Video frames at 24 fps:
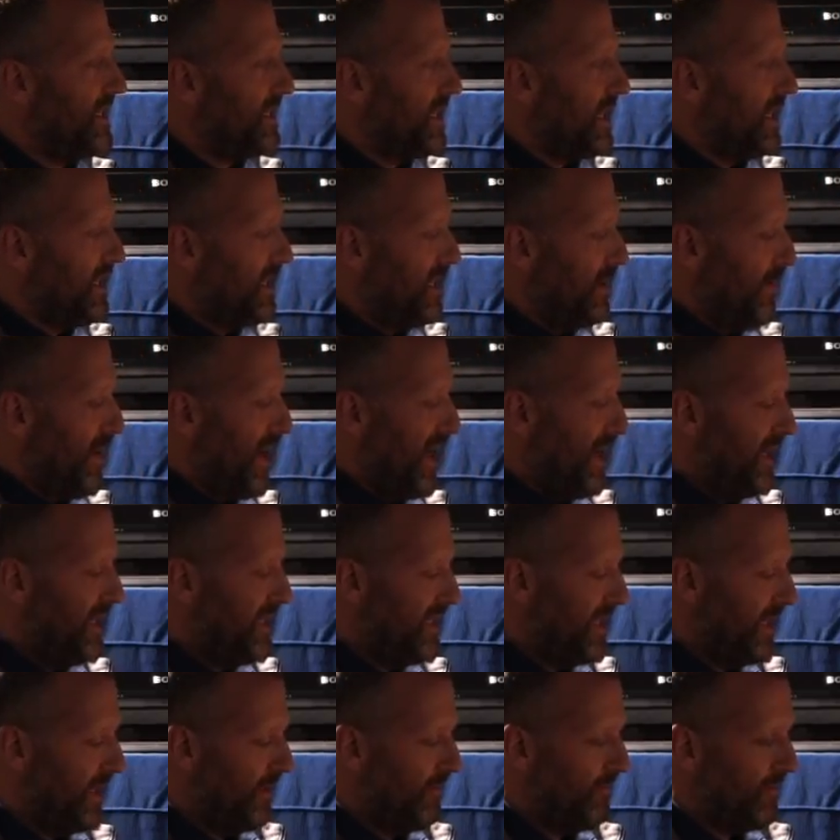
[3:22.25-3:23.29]
is
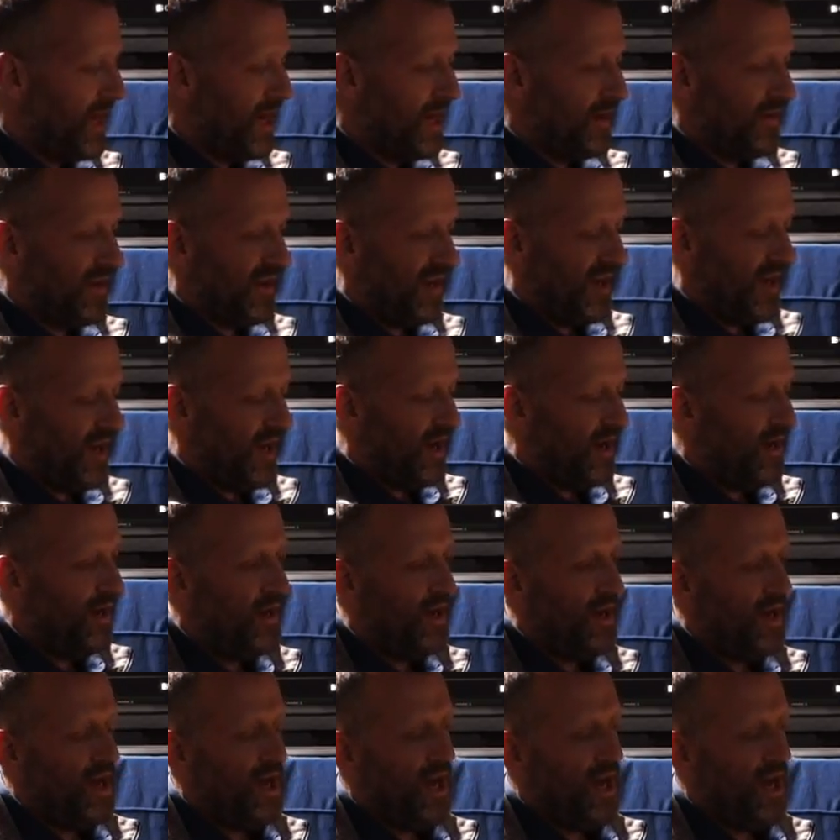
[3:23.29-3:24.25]
underpainting around here,